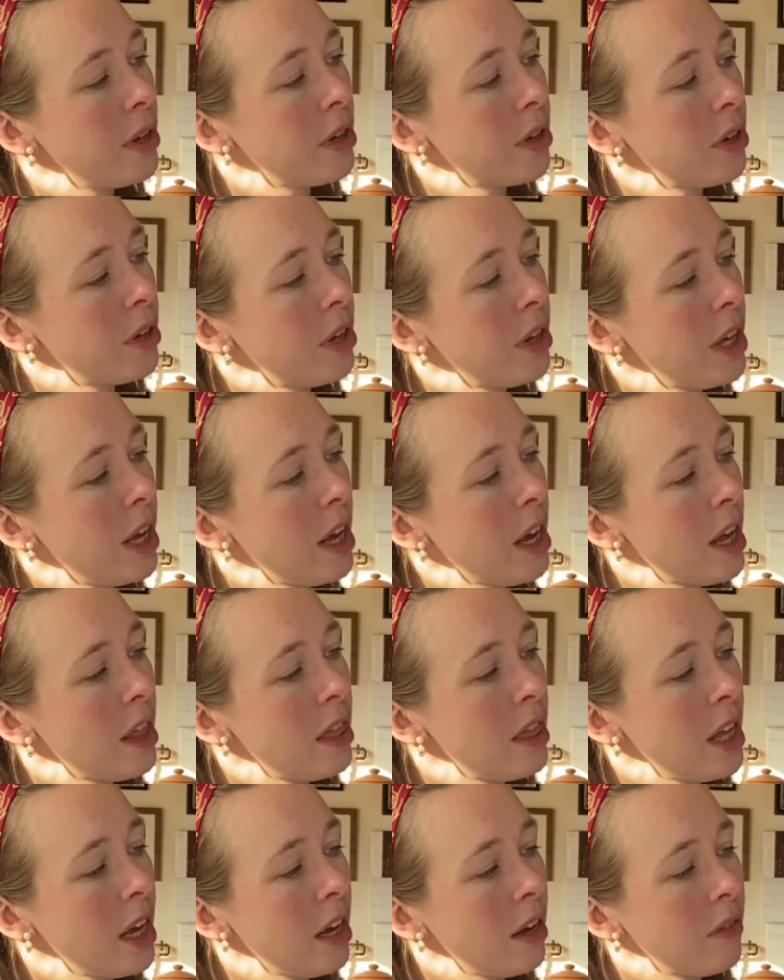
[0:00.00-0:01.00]
cooking and
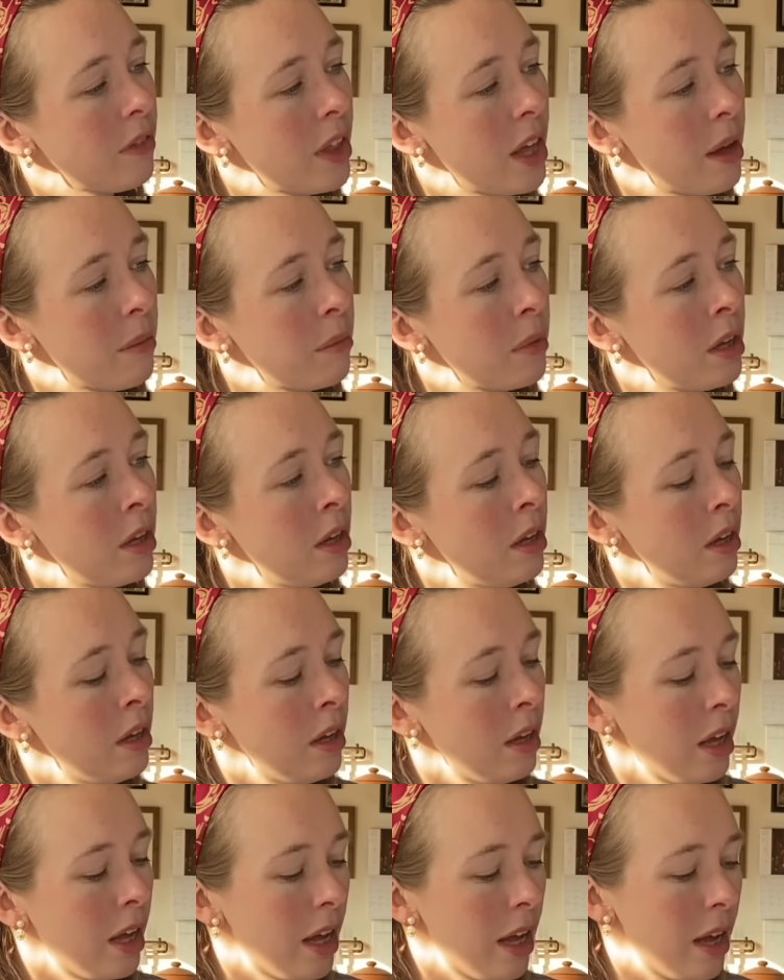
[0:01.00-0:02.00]
think of them.
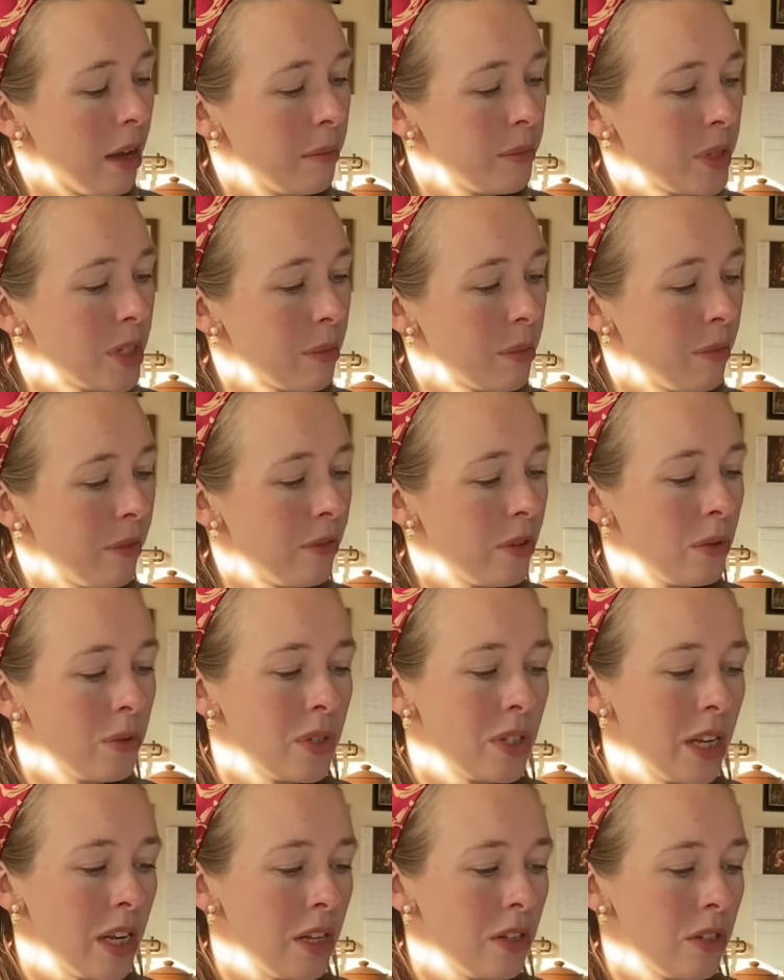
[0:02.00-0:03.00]
Some of those
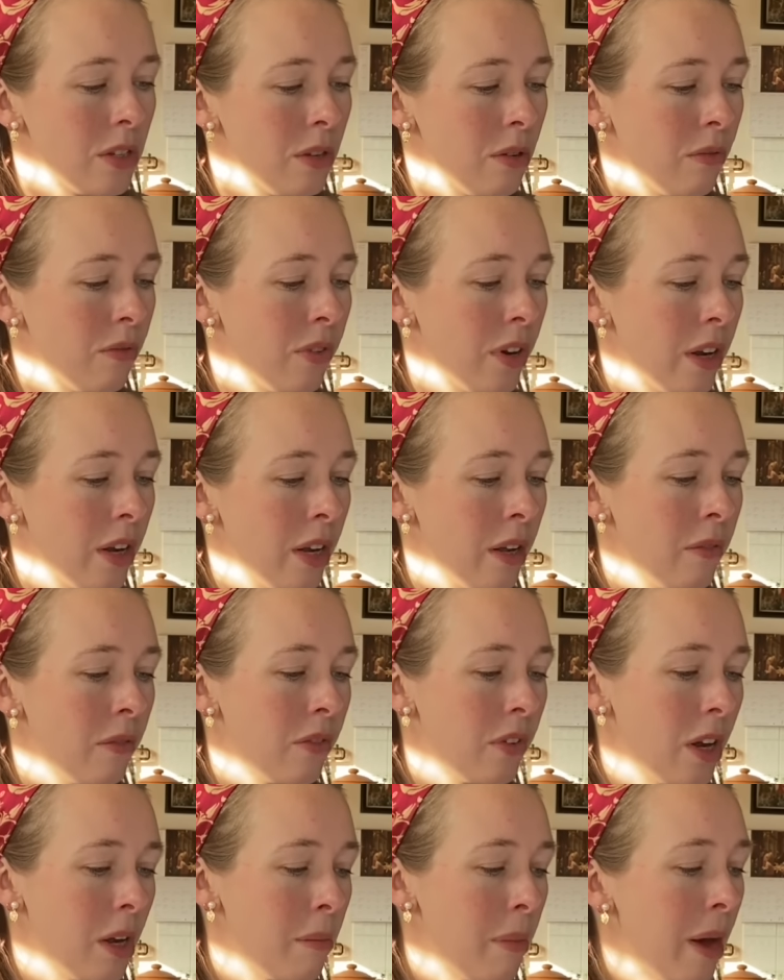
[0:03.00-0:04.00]
saints, very,
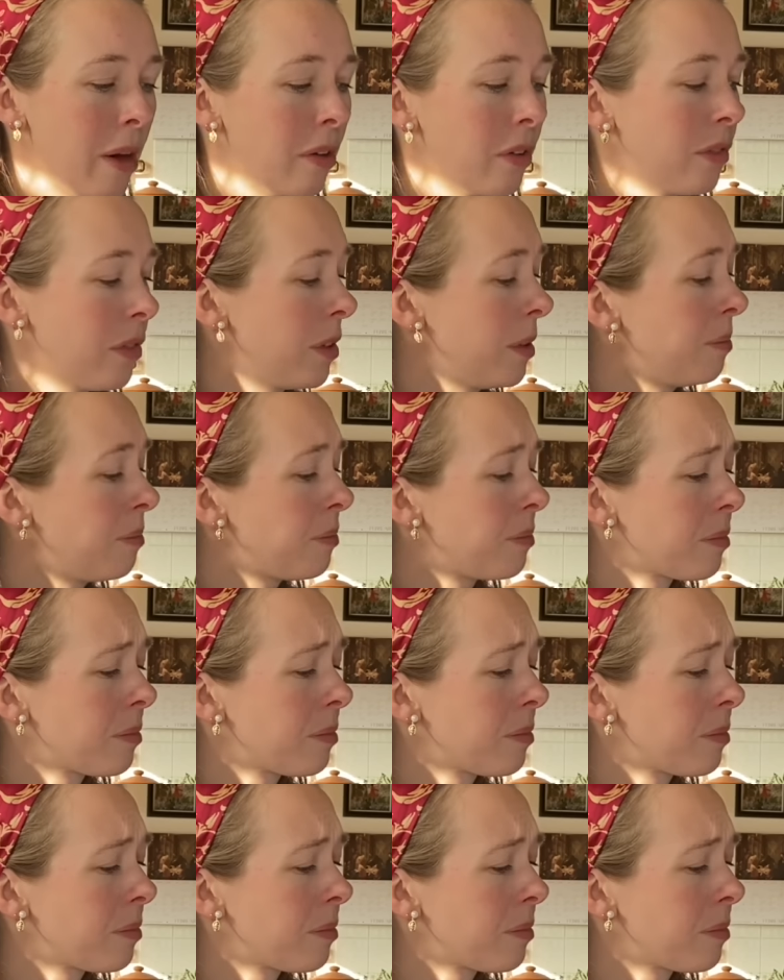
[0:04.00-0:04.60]
very powerful.